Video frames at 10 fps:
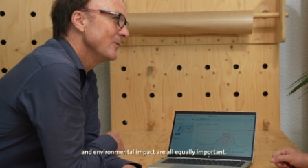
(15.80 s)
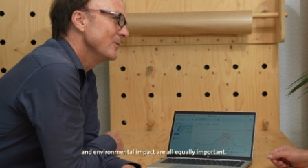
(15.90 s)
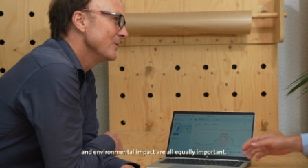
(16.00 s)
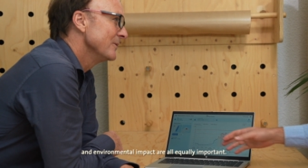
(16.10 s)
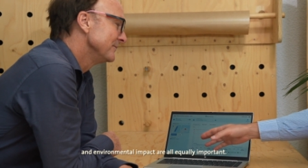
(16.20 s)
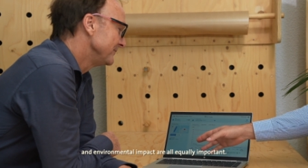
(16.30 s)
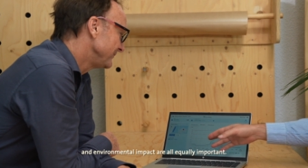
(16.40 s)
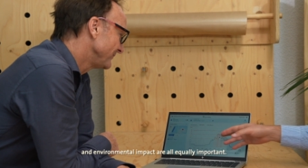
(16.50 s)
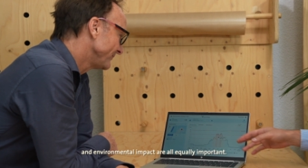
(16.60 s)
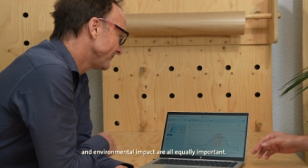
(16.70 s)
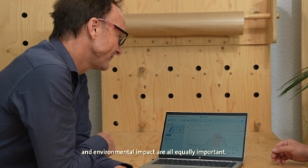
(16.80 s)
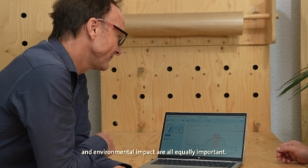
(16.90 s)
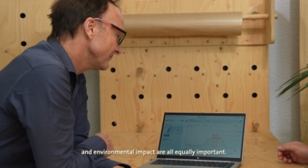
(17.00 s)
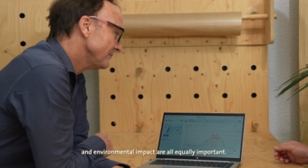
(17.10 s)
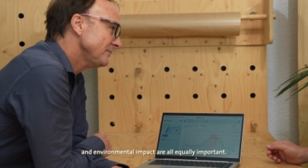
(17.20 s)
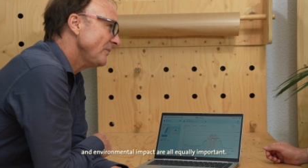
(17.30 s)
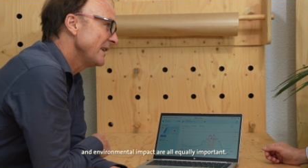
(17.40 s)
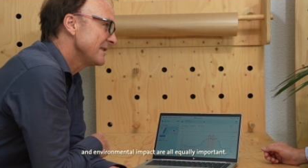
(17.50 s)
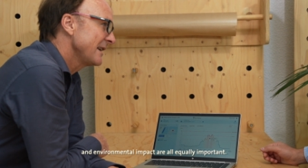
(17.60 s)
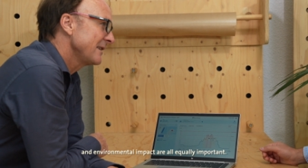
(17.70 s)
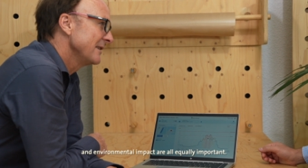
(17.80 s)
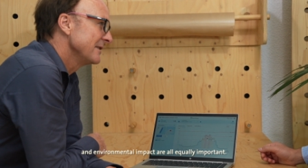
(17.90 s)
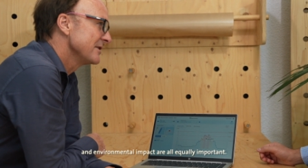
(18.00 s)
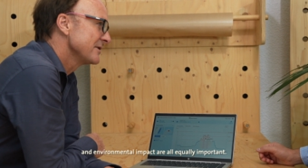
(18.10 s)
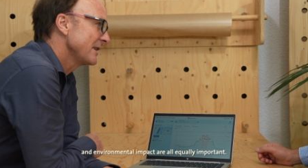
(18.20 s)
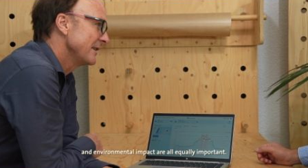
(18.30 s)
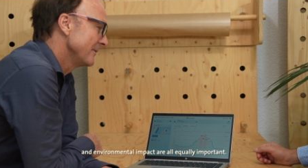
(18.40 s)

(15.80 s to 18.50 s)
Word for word: impact are all equally important,